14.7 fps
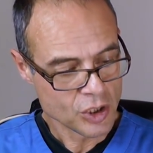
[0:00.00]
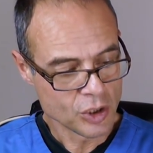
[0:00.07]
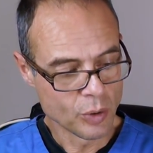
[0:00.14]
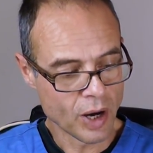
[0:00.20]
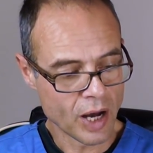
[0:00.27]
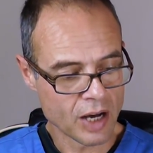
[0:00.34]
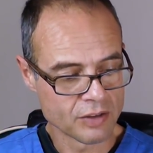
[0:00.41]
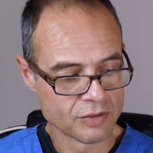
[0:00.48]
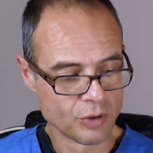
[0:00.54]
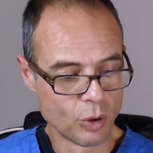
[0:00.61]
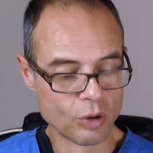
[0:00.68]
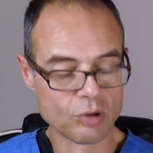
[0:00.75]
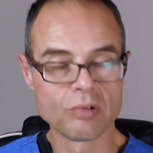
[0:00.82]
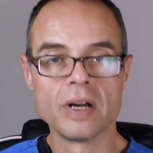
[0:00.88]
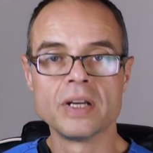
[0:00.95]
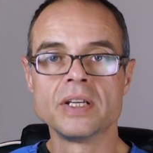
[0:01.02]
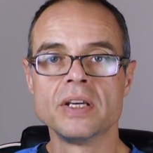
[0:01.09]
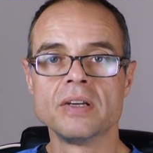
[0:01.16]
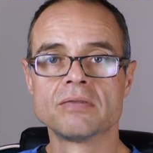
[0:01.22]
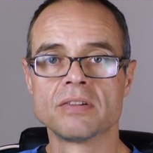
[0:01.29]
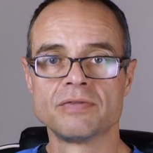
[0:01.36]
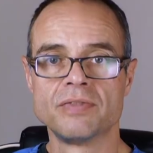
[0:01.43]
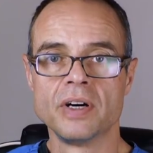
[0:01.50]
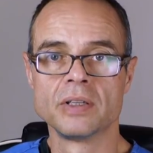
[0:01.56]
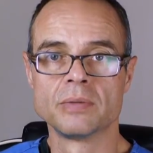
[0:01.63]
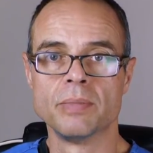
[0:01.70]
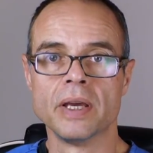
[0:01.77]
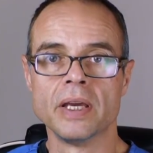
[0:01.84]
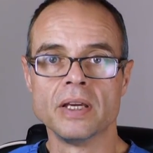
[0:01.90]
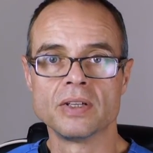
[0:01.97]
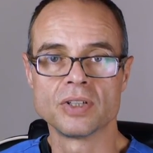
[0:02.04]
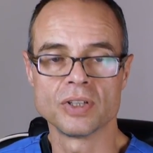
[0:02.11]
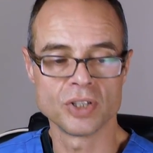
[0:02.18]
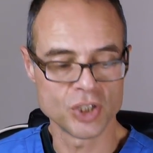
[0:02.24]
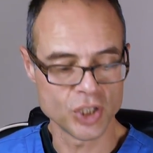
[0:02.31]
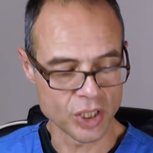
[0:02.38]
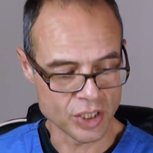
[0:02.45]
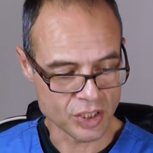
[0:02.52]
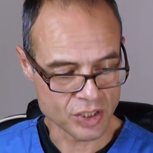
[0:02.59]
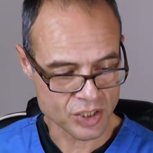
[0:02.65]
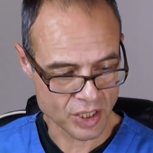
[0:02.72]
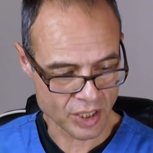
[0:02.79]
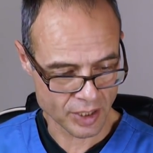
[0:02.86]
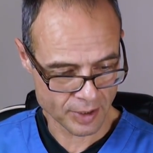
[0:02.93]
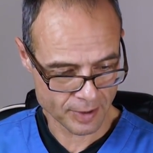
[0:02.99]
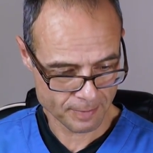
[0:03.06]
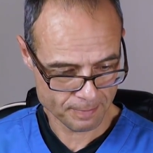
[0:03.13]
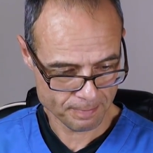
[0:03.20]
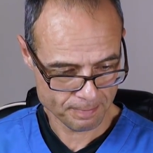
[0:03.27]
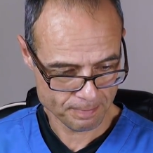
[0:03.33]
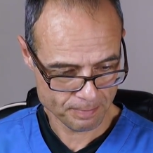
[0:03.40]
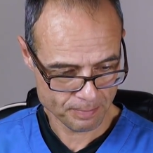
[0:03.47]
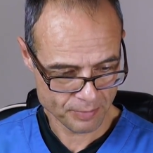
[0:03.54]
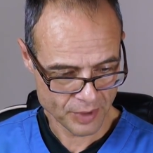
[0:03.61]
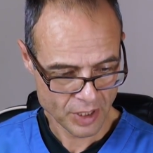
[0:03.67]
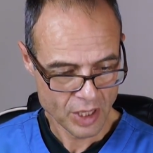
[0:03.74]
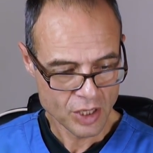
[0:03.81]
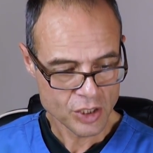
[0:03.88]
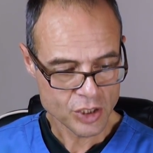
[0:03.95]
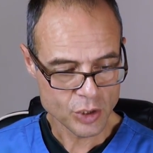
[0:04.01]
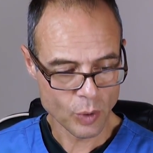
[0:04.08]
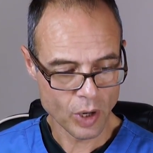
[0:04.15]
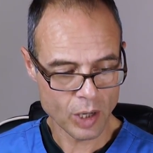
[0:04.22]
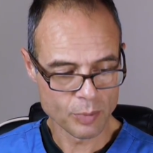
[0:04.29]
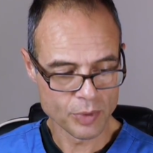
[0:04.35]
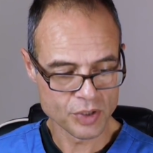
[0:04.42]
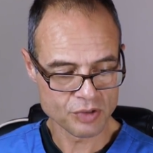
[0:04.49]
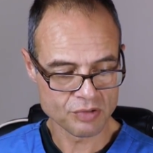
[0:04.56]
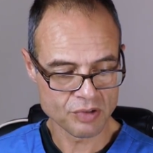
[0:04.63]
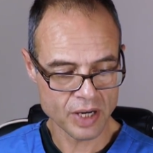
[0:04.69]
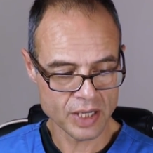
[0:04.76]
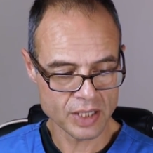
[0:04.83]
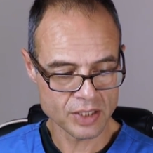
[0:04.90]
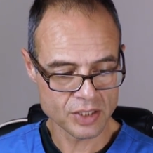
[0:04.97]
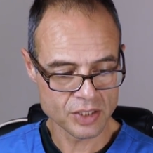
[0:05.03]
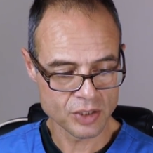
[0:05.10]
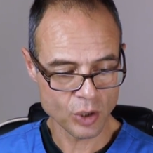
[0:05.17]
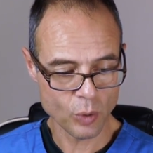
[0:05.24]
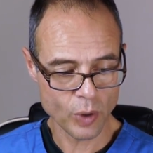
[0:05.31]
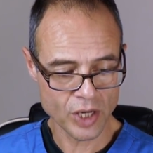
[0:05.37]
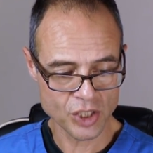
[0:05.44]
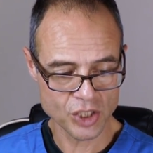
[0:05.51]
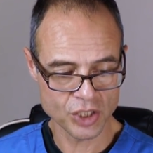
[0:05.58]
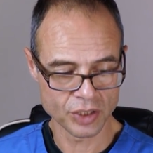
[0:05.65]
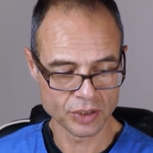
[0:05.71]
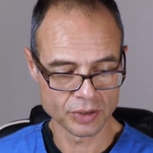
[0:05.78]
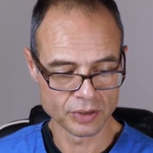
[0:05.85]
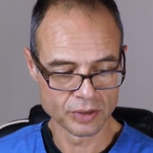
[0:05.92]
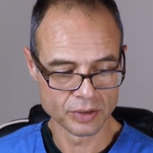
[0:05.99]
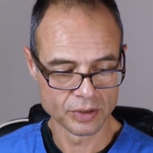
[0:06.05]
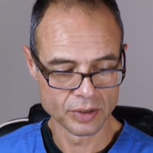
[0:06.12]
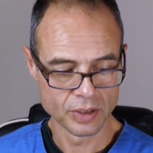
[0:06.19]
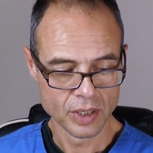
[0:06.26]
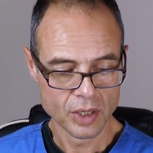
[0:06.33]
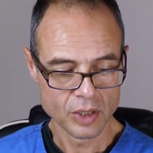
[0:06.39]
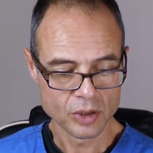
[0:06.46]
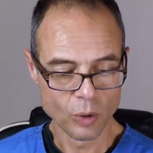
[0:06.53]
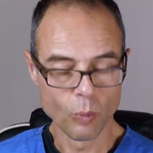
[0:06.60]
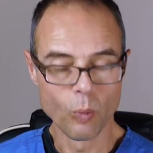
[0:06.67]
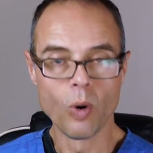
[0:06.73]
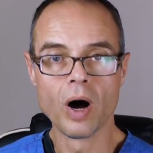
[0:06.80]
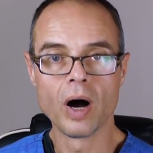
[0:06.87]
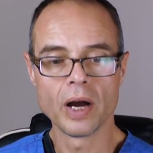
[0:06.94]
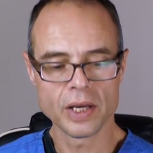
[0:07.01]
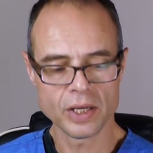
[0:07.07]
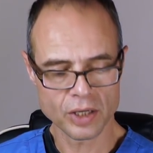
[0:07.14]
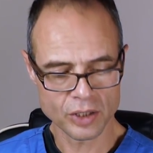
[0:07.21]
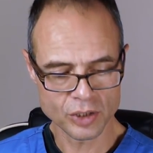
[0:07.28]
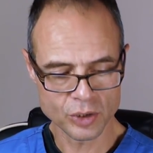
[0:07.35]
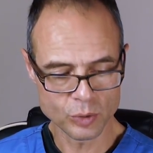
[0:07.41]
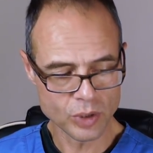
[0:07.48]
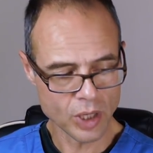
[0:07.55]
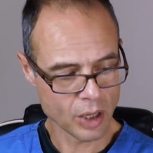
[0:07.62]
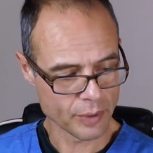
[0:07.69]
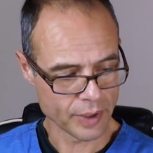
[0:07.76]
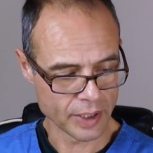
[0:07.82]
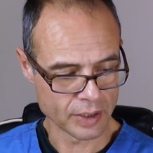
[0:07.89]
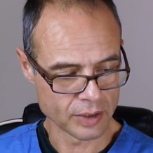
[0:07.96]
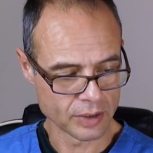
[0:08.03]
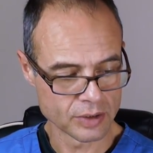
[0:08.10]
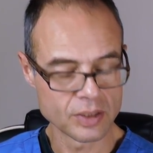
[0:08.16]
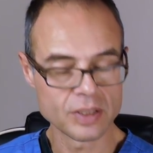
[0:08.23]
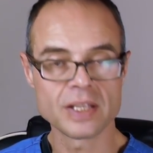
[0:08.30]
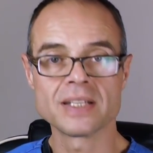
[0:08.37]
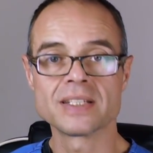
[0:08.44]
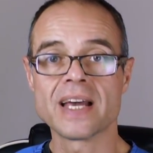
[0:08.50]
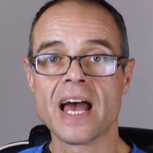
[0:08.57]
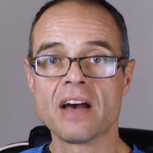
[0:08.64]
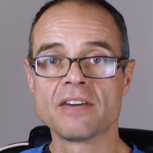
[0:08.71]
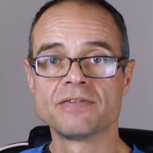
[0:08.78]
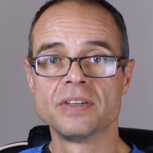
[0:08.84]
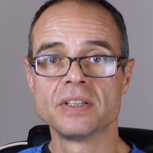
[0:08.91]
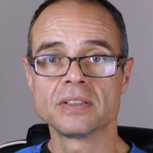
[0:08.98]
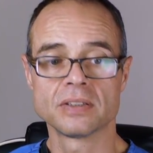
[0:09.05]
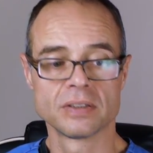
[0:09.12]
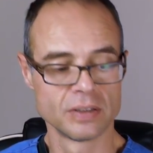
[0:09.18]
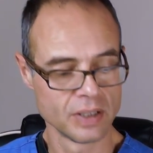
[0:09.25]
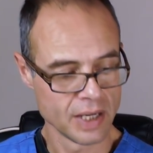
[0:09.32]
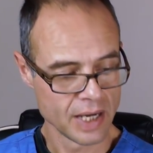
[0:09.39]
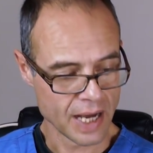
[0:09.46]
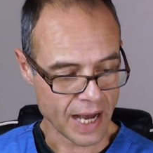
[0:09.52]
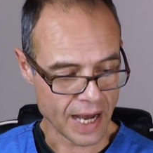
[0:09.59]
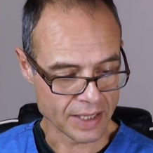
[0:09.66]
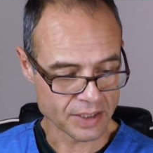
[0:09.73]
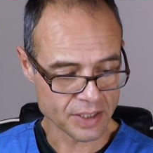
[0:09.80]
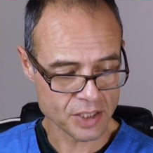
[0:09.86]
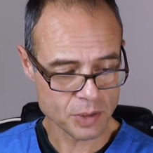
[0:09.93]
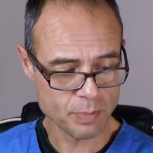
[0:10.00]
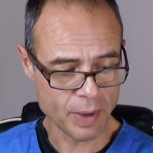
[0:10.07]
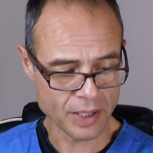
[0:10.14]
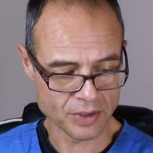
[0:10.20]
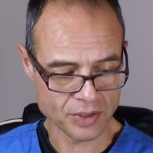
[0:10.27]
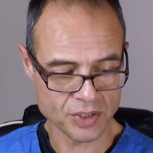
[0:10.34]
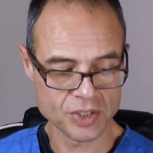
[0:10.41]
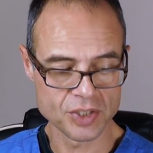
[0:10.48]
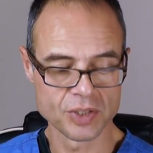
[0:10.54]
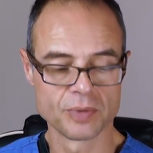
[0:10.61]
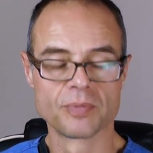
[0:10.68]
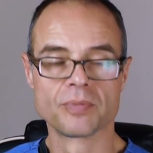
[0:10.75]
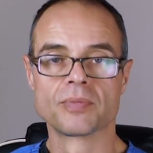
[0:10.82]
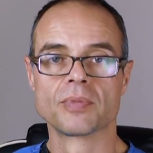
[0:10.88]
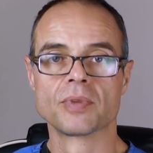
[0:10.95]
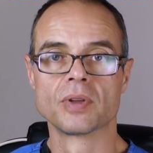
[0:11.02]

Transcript: You have already referred me to the GDC, so I must raise the question that why are you going to this effort and expense